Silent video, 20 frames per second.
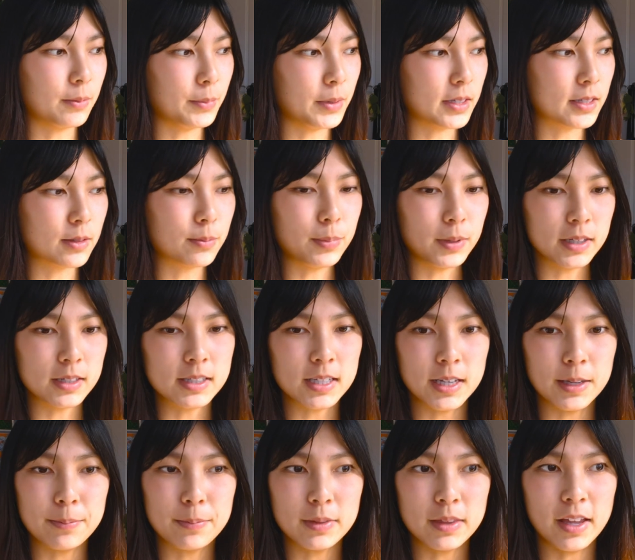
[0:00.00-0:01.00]
is a big
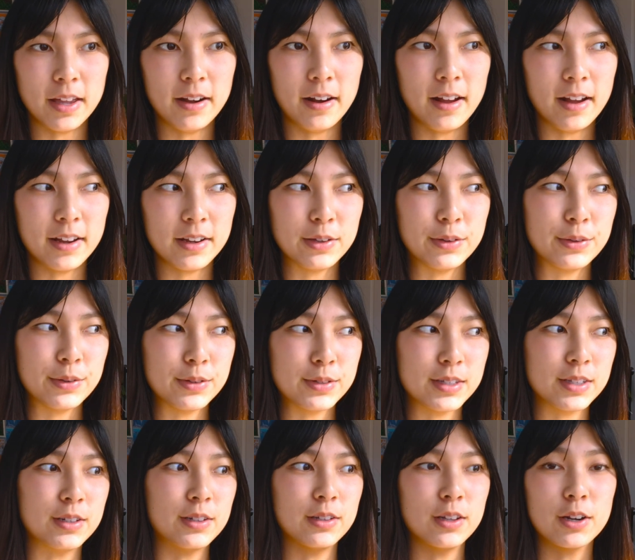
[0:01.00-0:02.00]
tip that I use
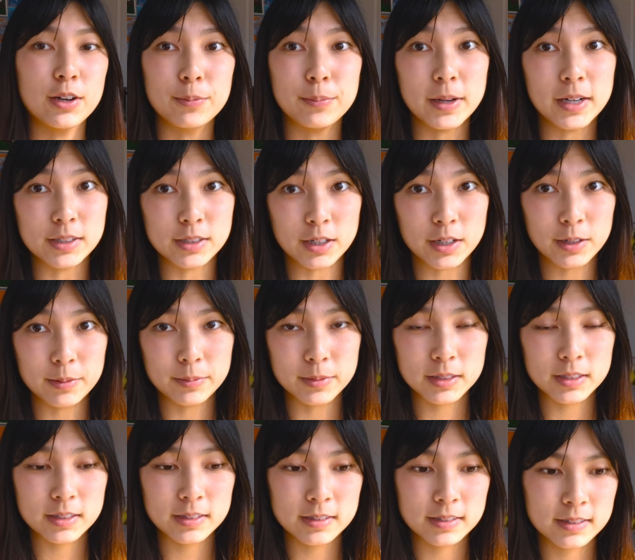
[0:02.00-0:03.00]
in a lot of my
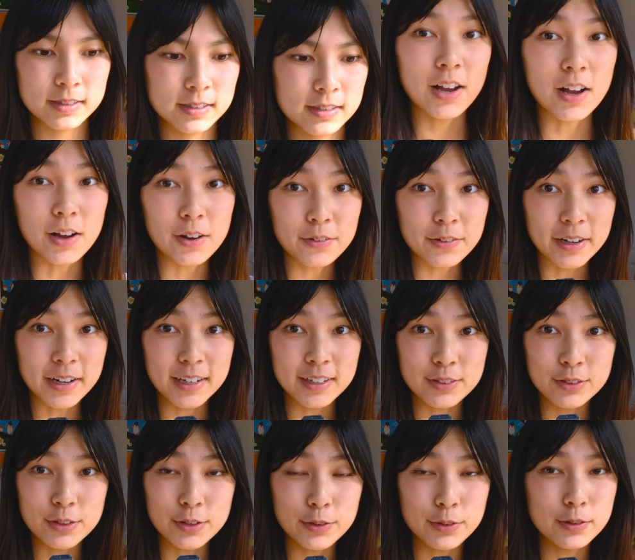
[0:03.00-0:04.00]
charms. Alright,
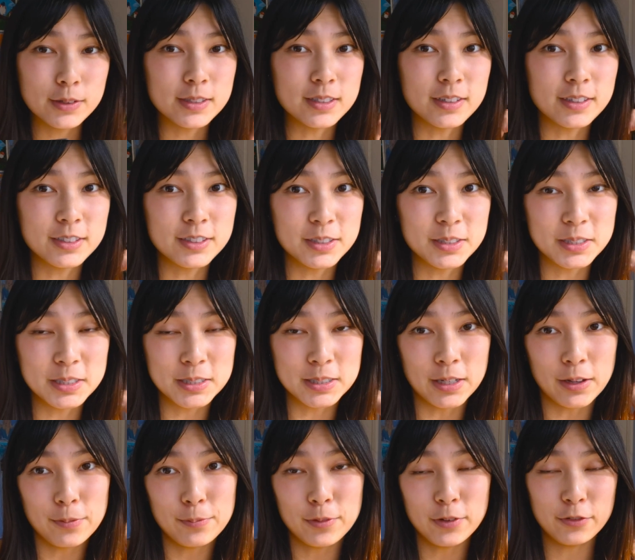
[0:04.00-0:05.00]
those are just
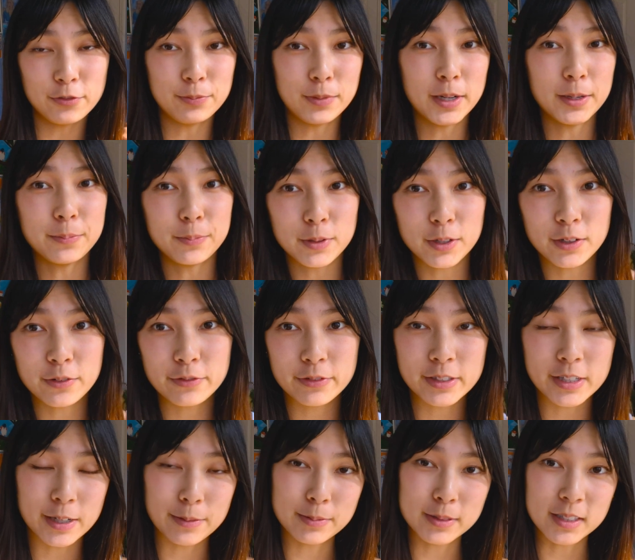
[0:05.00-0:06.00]
some of my brief
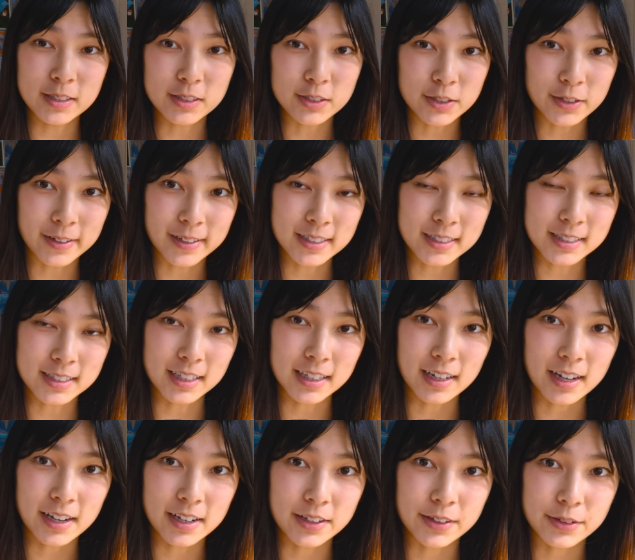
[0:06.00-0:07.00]
tips and tricks
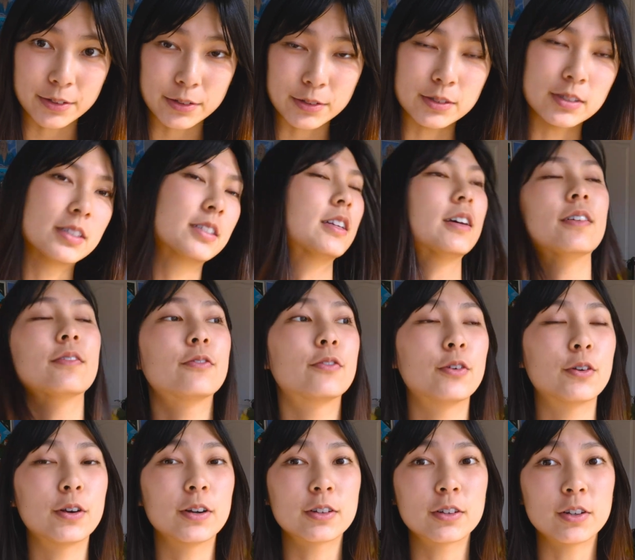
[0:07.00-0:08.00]
that I use
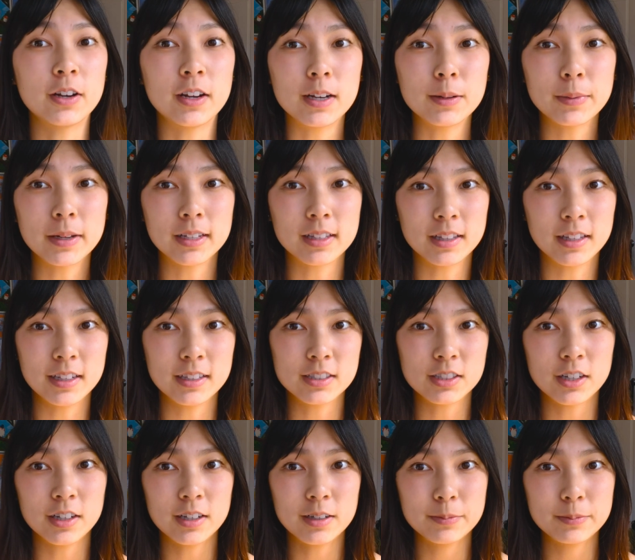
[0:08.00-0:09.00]
for creating my clay
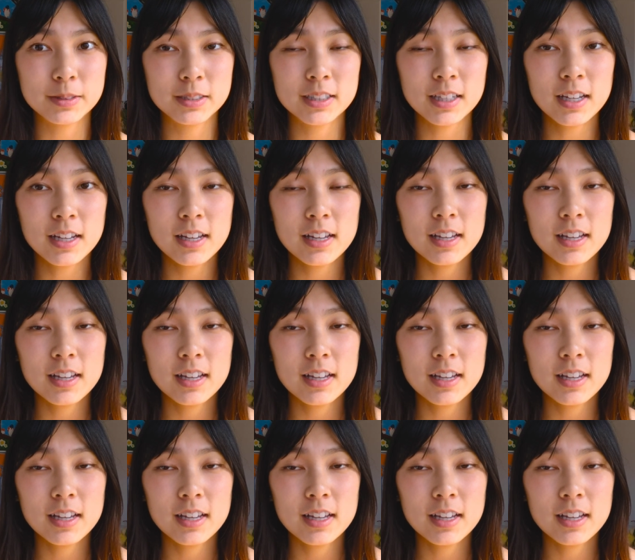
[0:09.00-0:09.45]
charms.